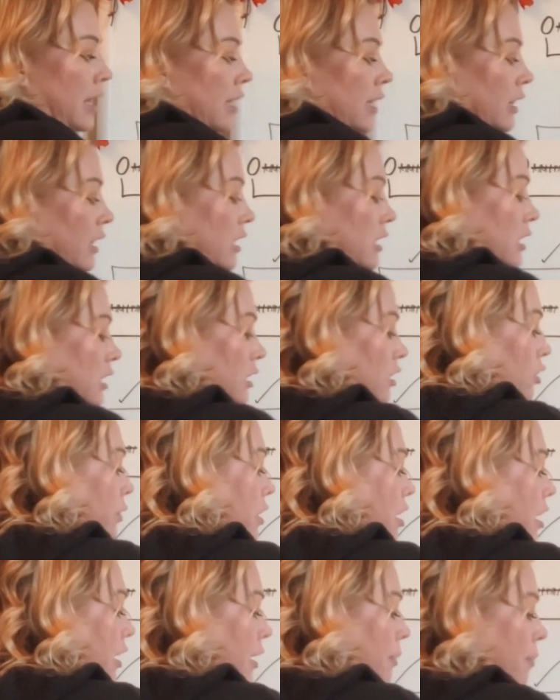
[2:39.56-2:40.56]
Let's do it
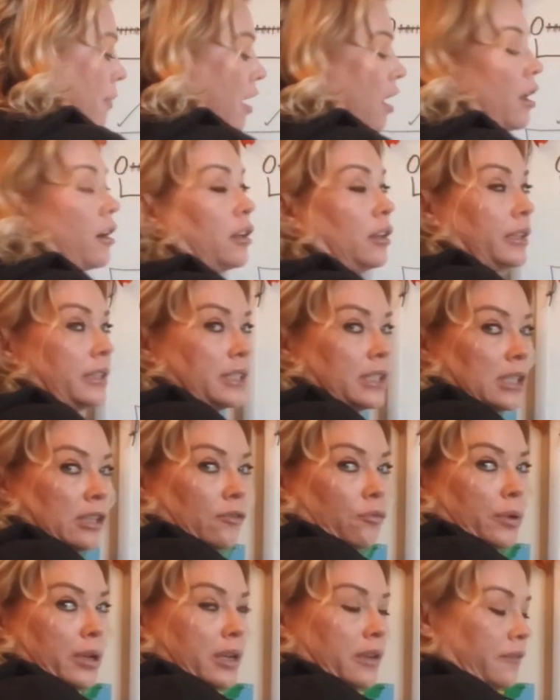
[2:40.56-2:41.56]
on a model and see
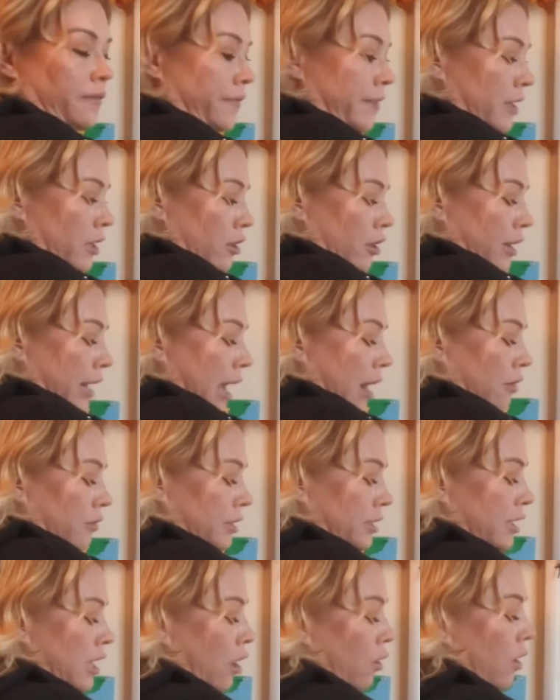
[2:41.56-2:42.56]
if we can figure it out.
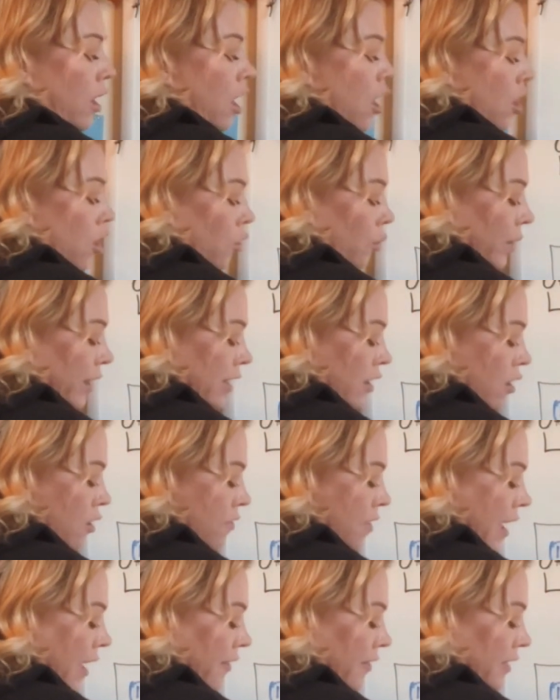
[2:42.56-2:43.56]
So we know
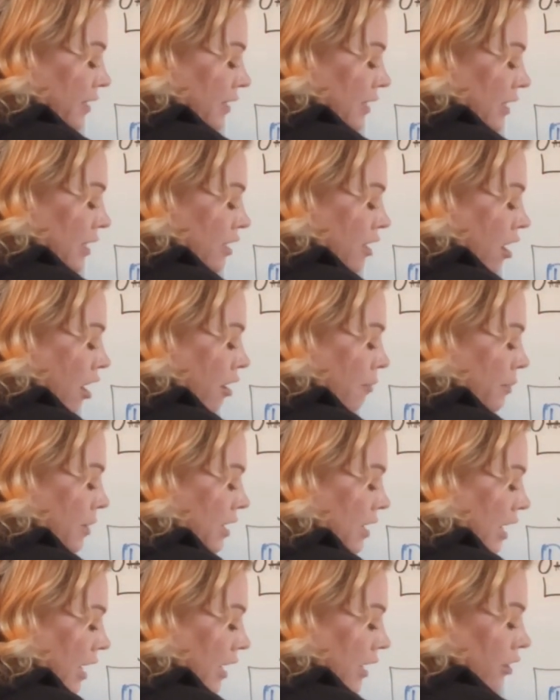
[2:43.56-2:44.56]
that the
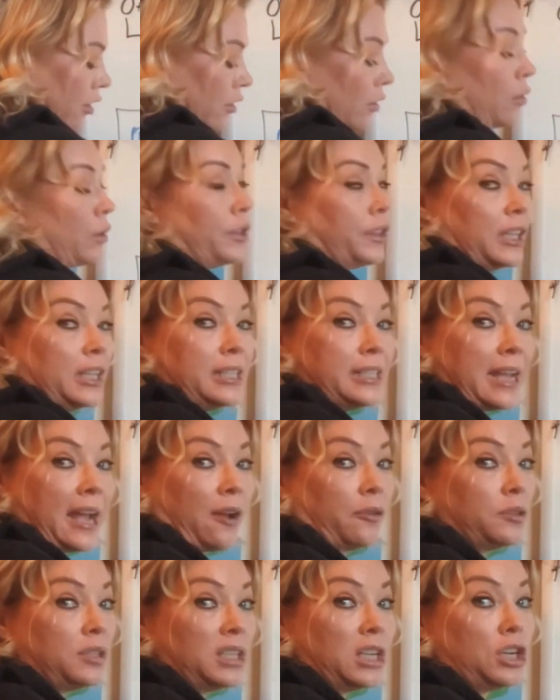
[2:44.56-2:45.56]
denominator or the
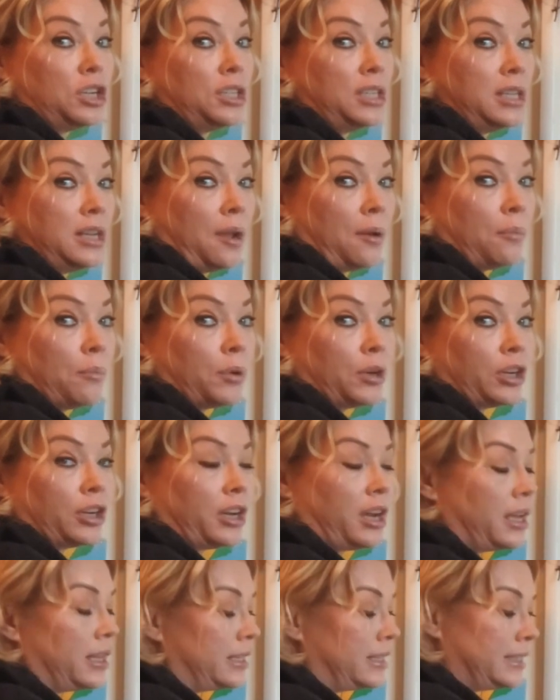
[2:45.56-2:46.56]
downstairs
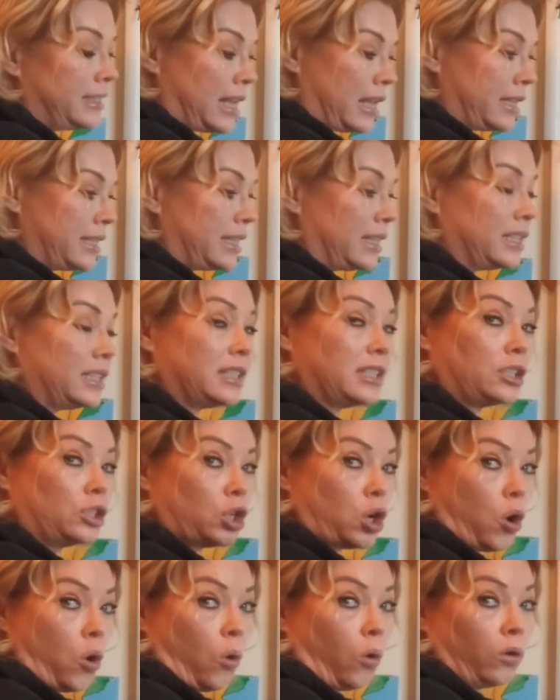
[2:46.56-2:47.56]
number tells us the
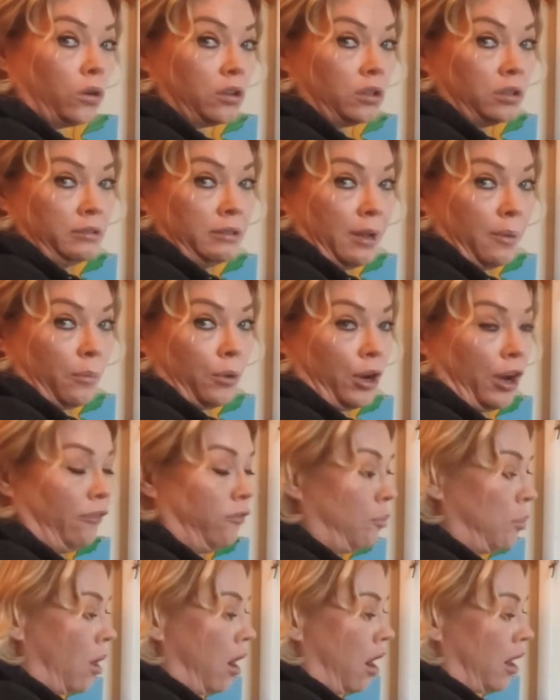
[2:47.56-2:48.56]
total number
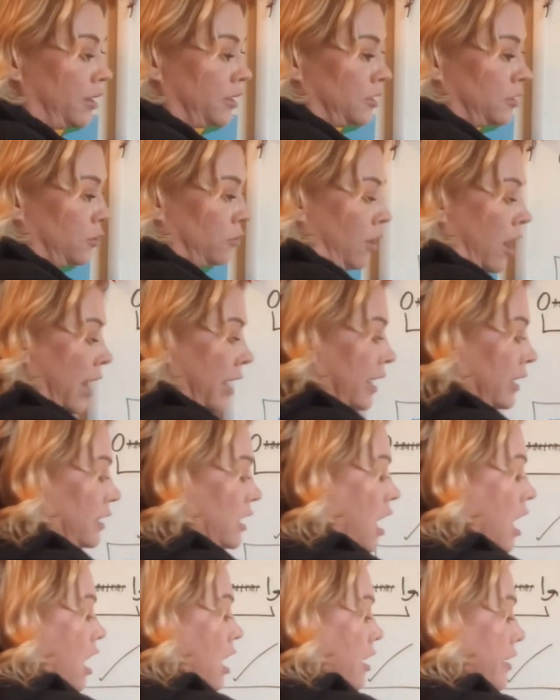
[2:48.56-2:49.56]
of parts, right?
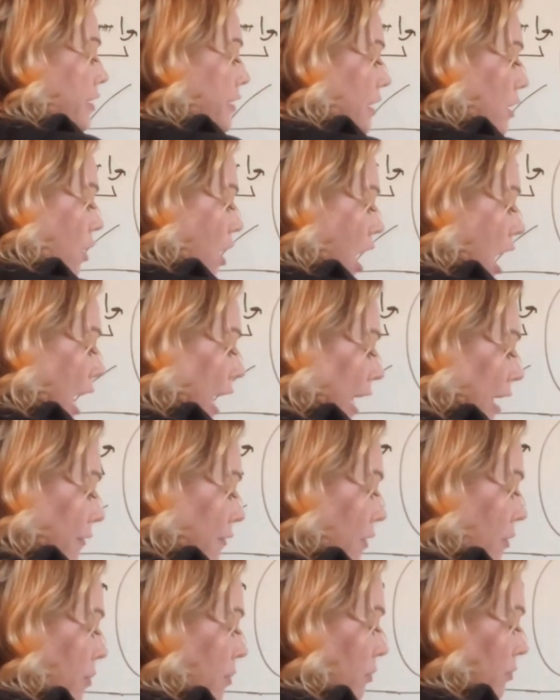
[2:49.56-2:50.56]
So I've
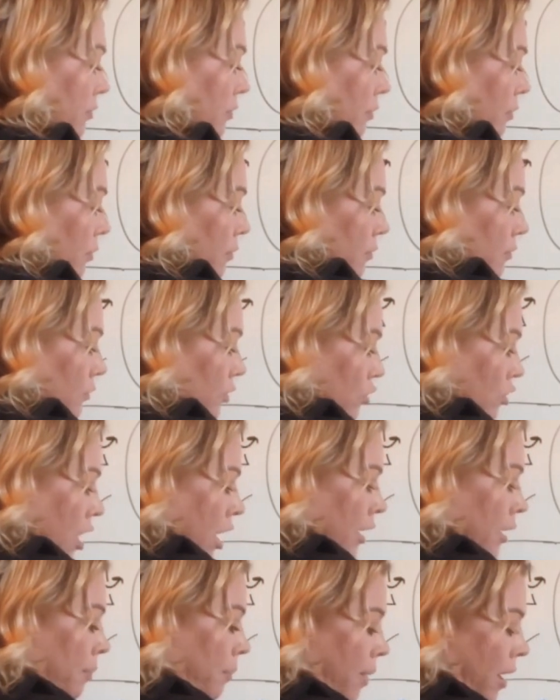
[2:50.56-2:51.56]

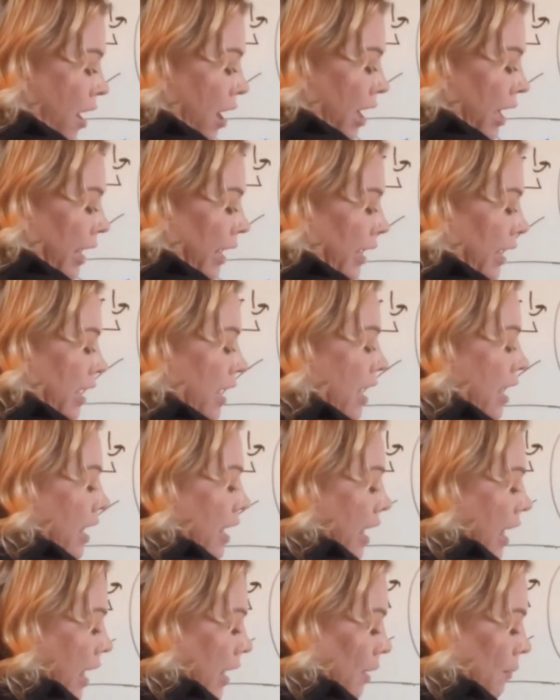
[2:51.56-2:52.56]
drawn a pie
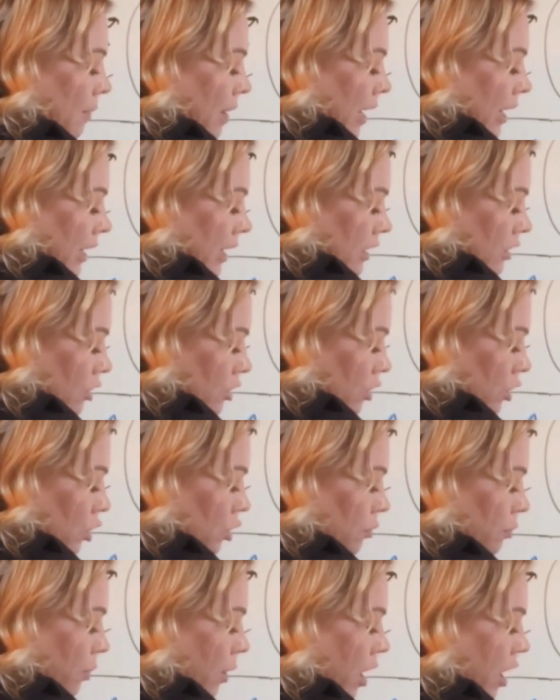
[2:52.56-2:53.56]
and made it into
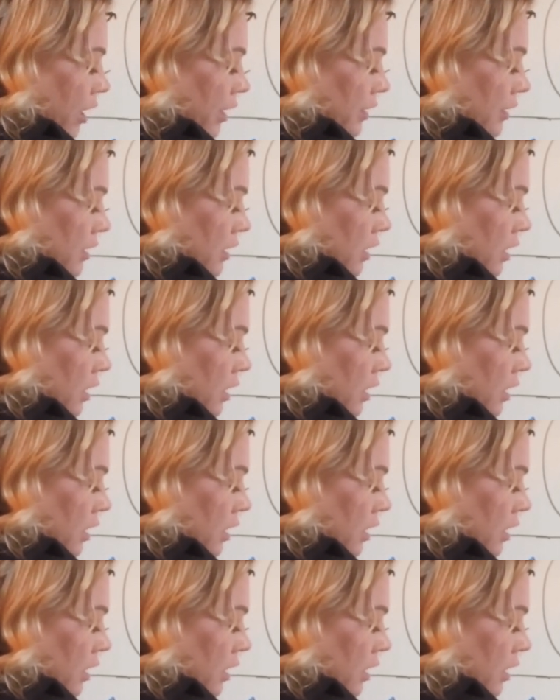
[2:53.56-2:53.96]
two parts.